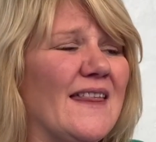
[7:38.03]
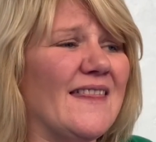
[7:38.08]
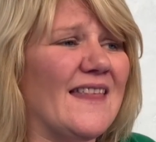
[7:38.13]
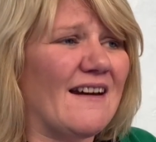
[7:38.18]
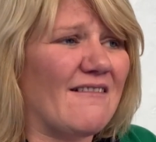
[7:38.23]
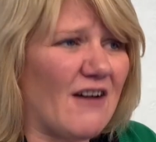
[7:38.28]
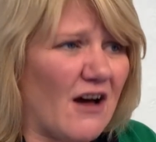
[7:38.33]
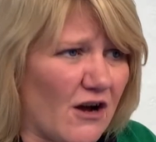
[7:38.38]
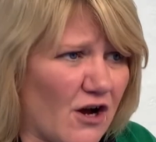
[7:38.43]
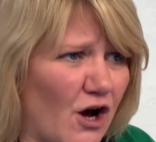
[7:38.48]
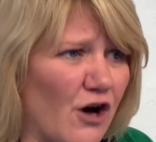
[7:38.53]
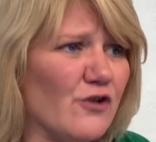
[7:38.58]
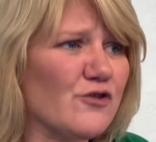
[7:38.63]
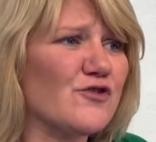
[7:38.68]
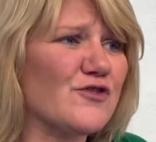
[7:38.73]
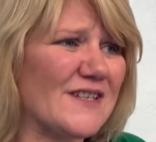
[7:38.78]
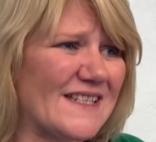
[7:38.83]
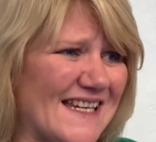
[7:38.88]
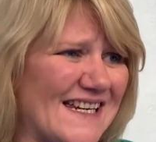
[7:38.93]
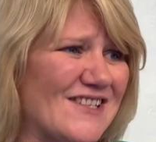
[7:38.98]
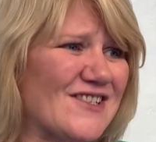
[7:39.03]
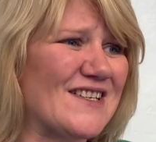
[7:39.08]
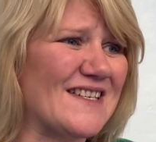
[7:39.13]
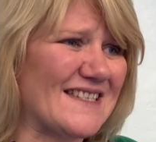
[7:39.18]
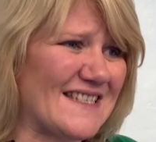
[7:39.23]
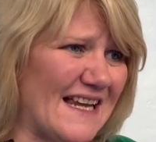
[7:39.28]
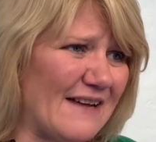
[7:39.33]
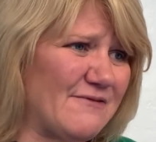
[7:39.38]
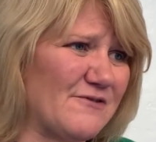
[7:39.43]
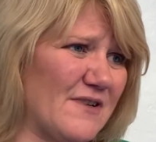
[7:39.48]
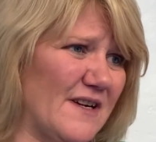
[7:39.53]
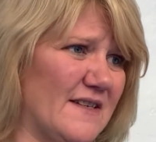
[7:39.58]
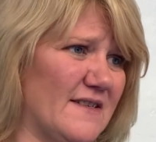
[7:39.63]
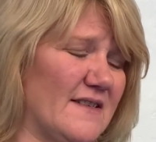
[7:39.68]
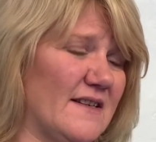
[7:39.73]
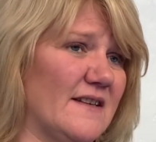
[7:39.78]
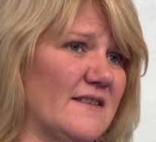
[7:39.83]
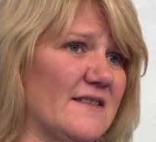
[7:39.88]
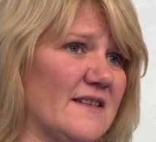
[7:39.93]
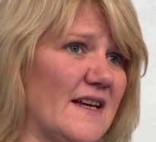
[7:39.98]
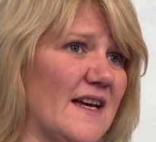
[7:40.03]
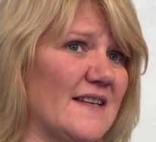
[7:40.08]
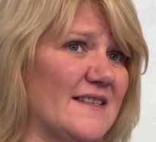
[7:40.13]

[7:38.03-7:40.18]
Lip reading: There are contradictions left, right and centre.